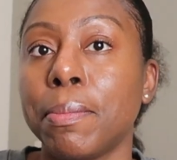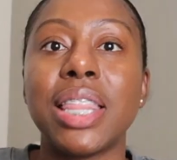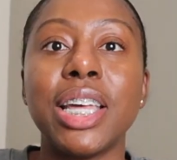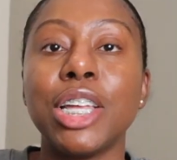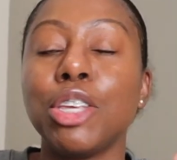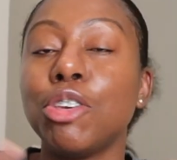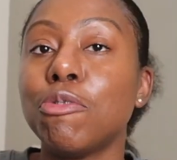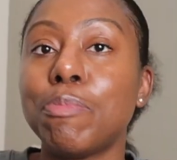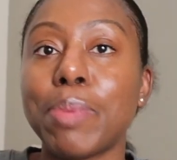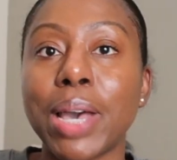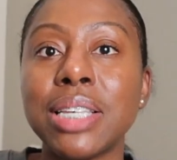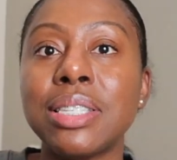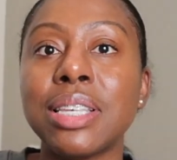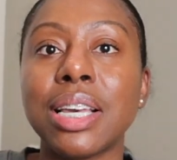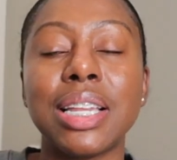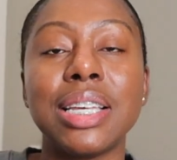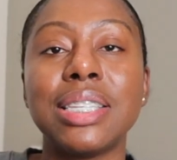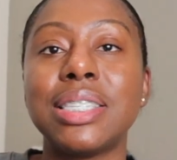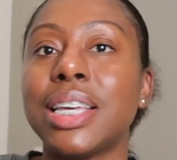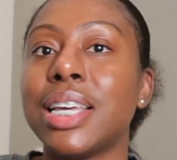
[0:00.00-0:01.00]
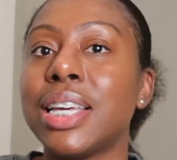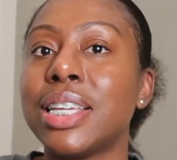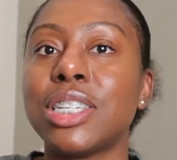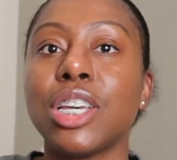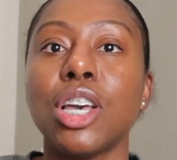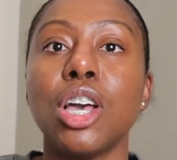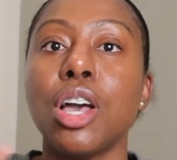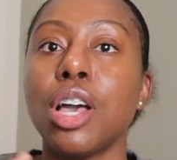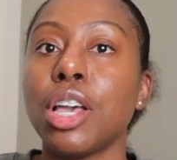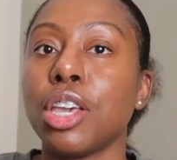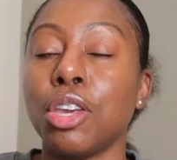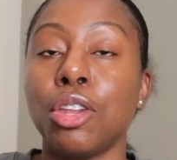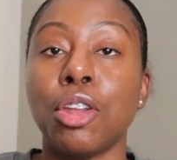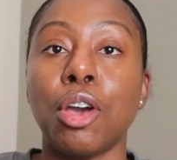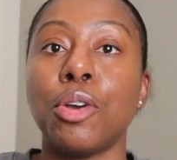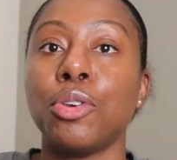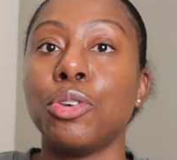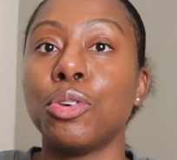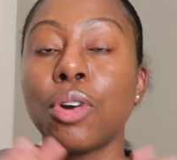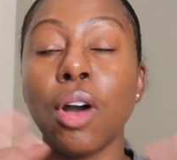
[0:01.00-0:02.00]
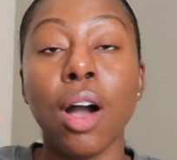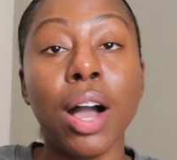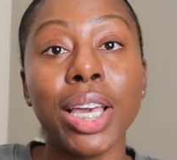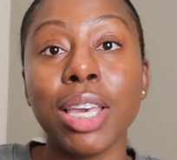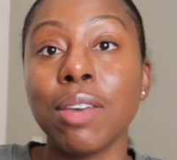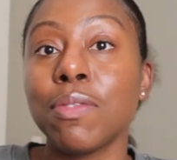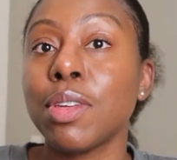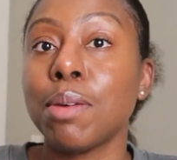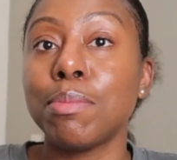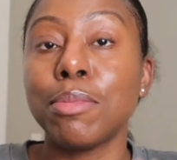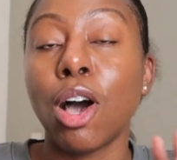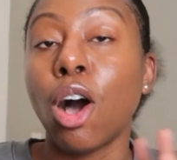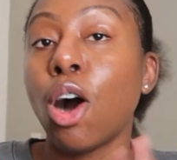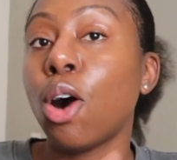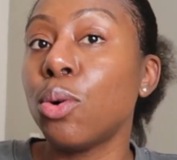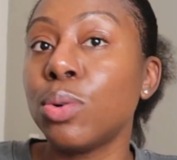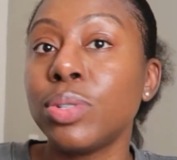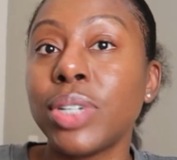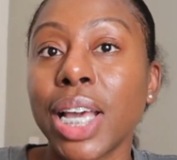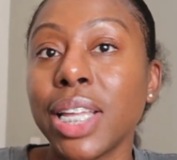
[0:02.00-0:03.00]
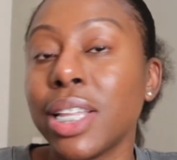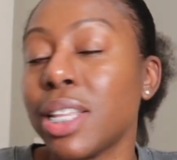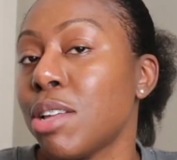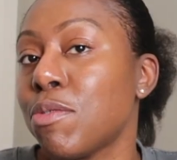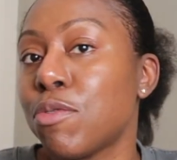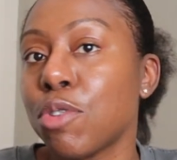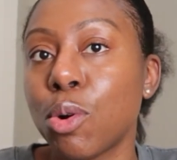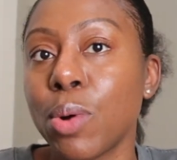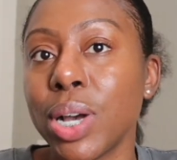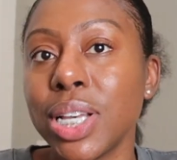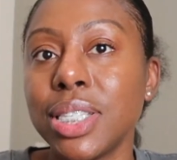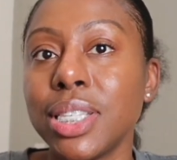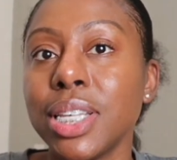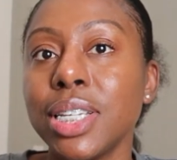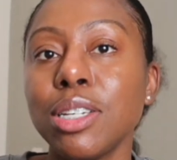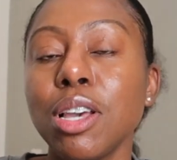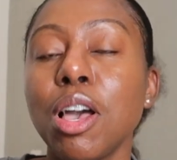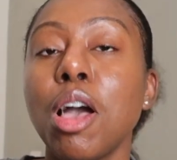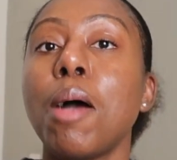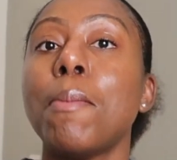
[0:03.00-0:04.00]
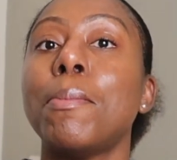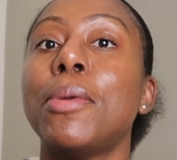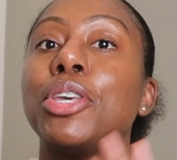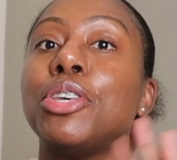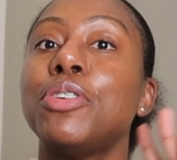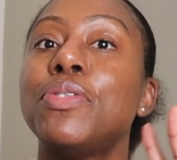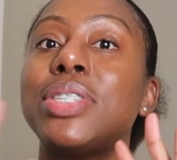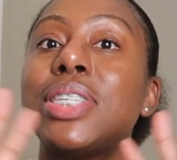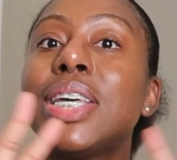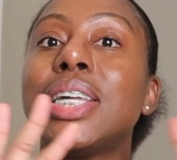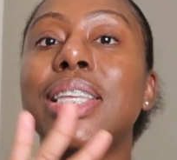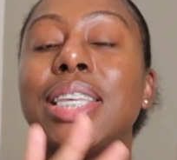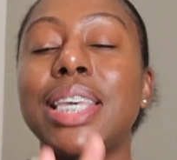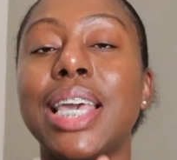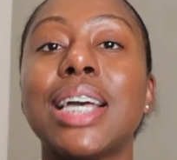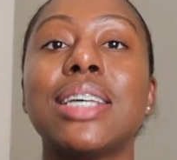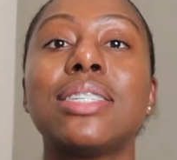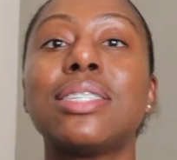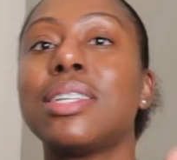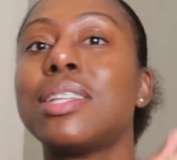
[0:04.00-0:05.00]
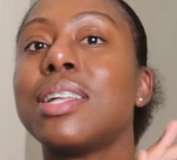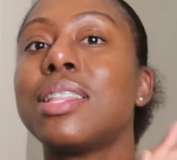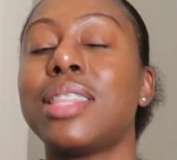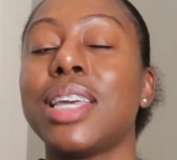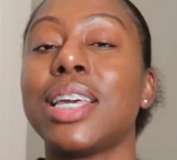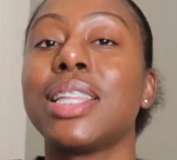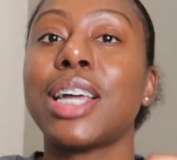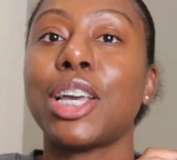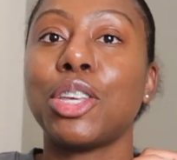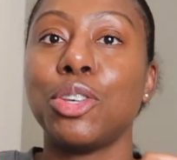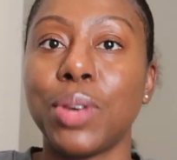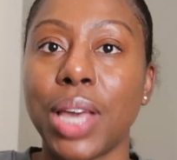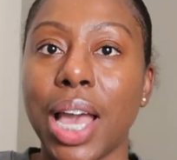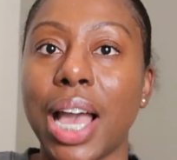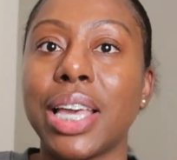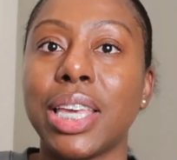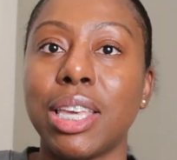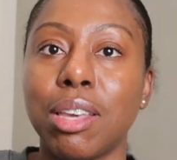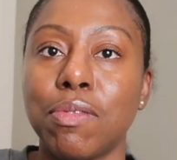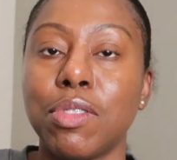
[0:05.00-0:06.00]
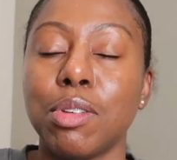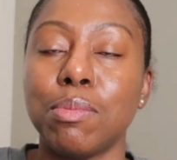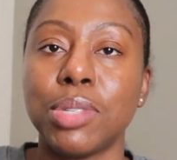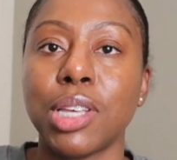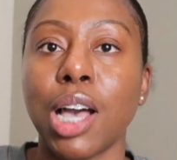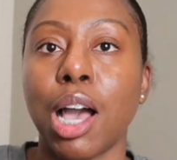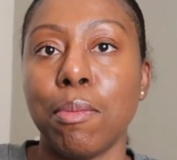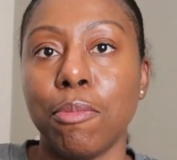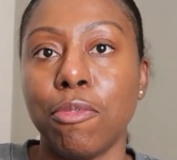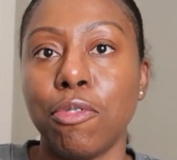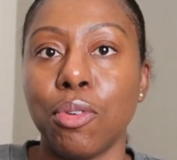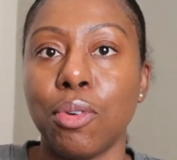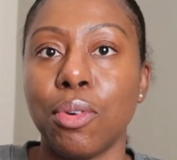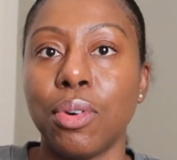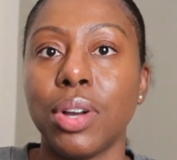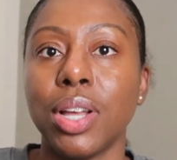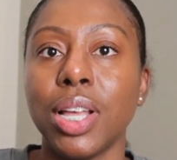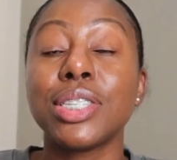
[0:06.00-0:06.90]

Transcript: And then you've basically said, you know, you can't give them the whole day that they've requested, but you said yes to the thing that you can give them time for.